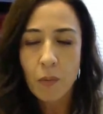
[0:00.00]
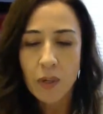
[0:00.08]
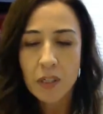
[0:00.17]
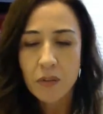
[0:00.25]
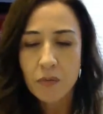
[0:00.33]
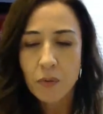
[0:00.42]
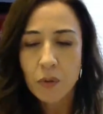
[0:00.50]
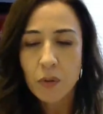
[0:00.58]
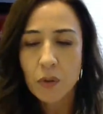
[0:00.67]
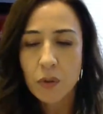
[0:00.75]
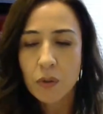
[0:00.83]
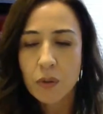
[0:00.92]
and Ways for
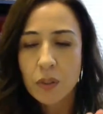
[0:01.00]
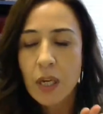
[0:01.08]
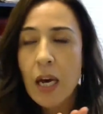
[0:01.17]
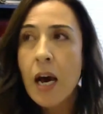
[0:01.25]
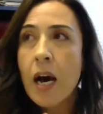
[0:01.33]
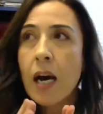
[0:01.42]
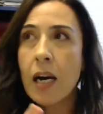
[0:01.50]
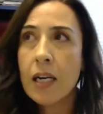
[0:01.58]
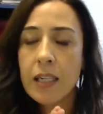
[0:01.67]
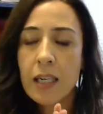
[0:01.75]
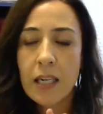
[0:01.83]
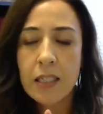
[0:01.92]
Godot
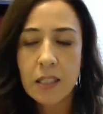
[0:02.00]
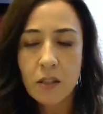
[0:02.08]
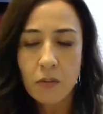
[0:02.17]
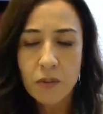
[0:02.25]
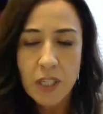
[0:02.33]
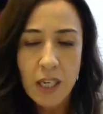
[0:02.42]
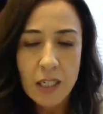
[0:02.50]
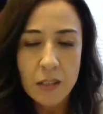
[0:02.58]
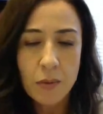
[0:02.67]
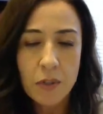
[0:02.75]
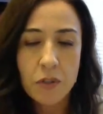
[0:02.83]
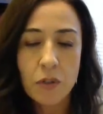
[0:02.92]
are cases of
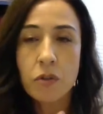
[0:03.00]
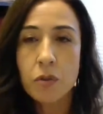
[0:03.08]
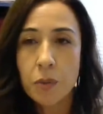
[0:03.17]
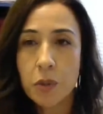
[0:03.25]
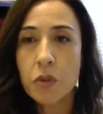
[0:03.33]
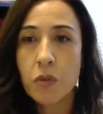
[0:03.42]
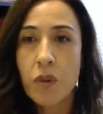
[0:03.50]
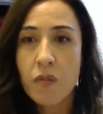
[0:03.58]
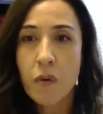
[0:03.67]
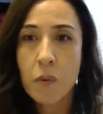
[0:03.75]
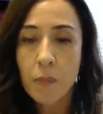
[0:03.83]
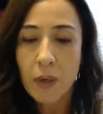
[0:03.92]
chess which contributed to the
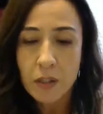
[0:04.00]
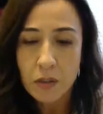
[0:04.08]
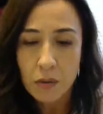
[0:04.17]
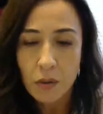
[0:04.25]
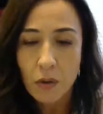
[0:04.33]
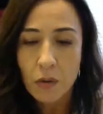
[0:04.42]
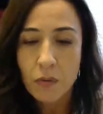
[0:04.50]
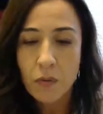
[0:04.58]
formation